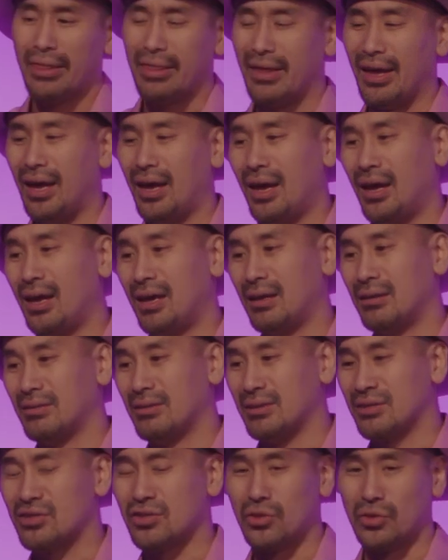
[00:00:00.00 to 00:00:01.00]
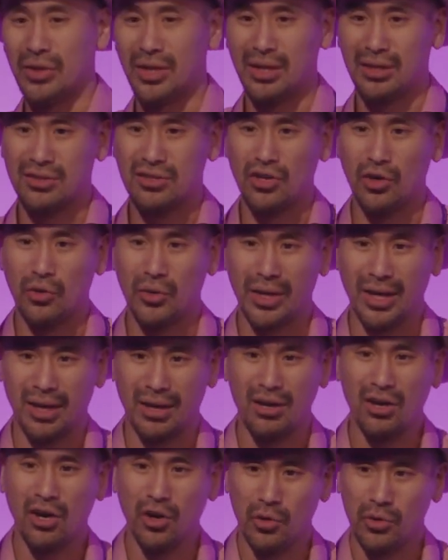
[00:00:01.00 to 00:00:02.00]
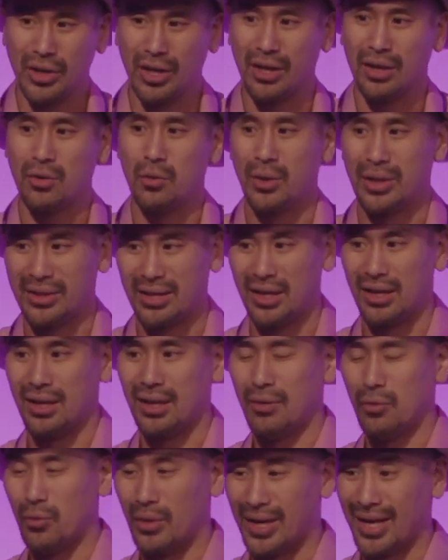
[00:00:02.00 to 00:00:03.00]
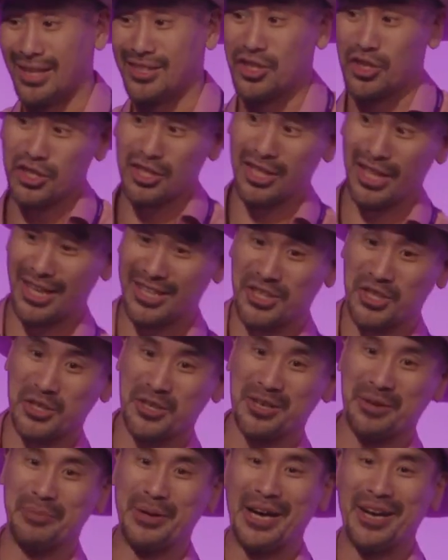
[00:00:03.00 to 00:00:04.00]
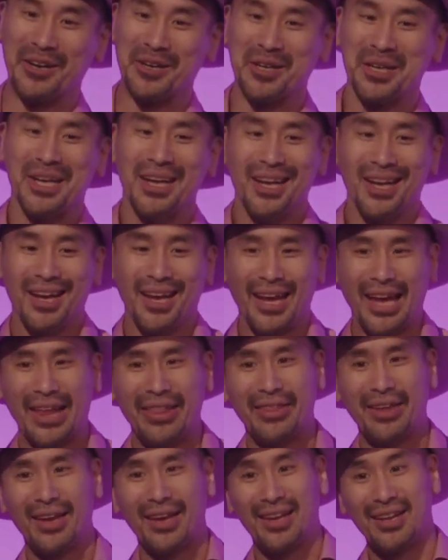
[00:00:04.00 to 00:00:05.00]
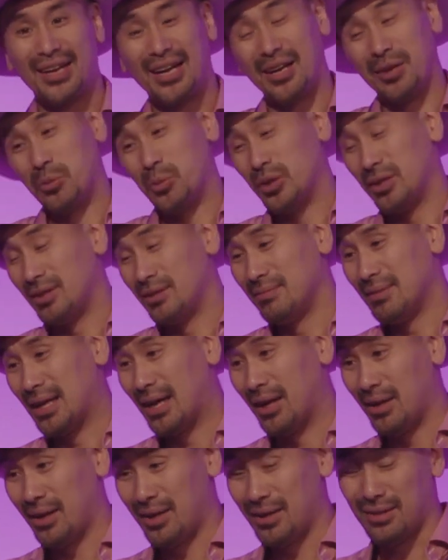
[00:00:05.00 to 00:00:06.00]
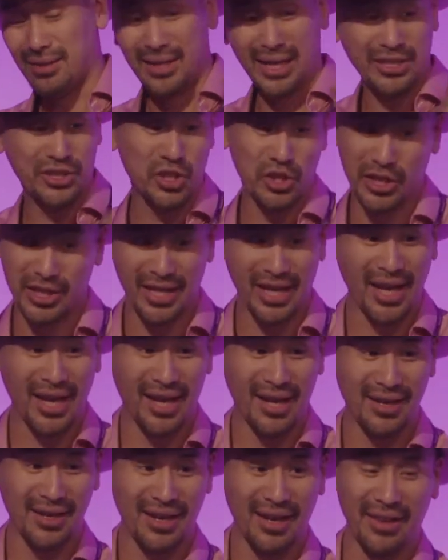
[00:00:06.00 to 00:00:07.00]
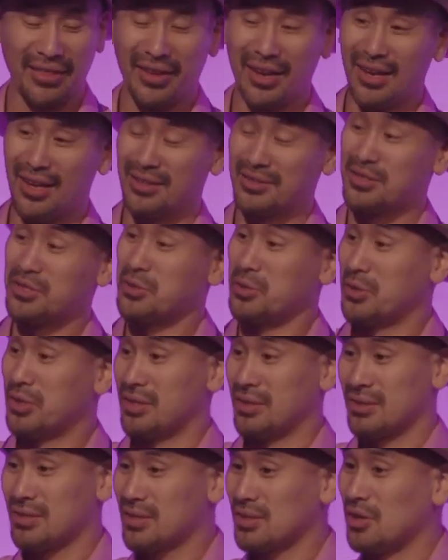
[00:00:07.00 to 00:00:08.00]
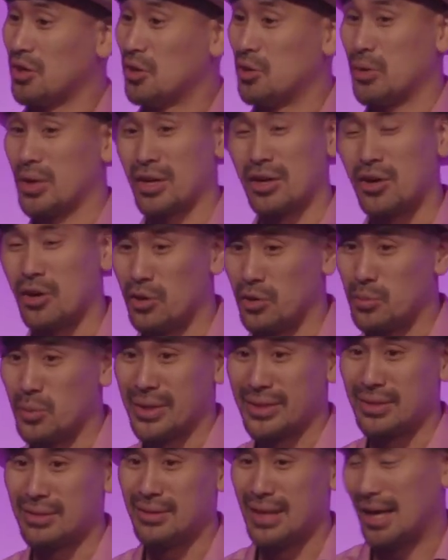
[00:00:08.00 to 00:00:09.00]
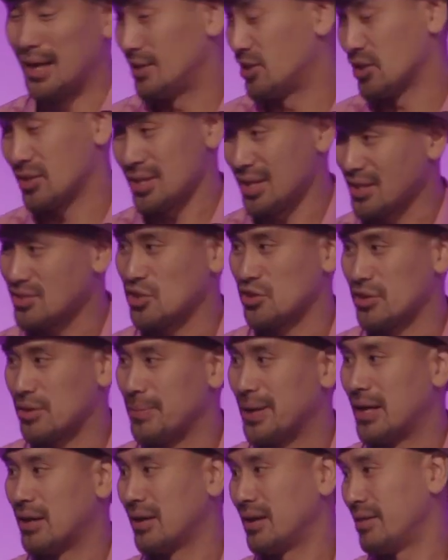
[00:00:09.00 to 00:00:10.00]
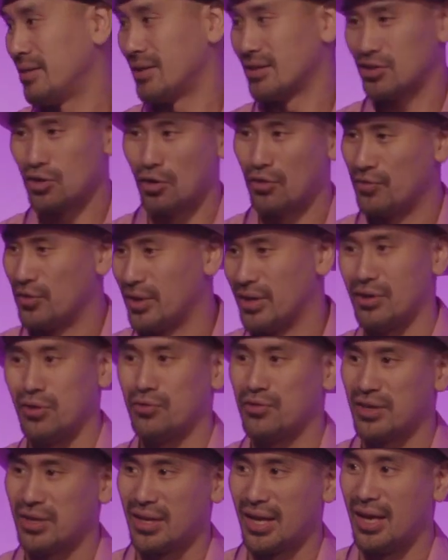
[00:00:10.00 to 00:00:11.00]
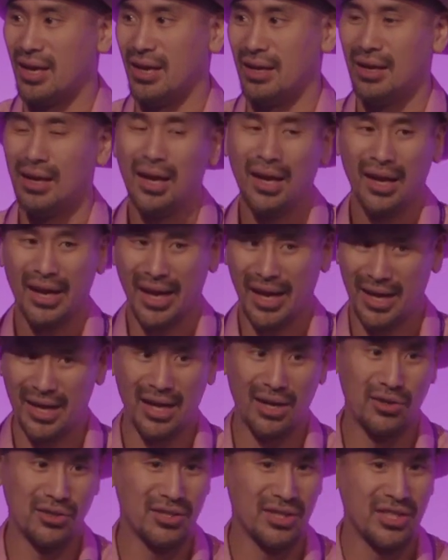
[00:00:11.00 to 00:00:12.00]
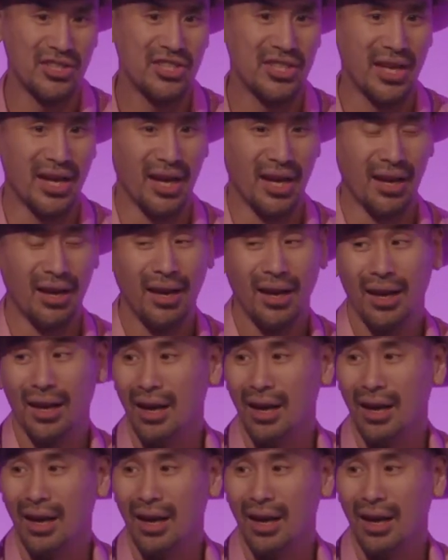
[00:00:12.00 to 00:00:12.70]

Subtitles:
then the students going and coding what I just lectured about, and then I lecture again, and then students go and code what I just lectured about. And this over and over again, 8 hours each day.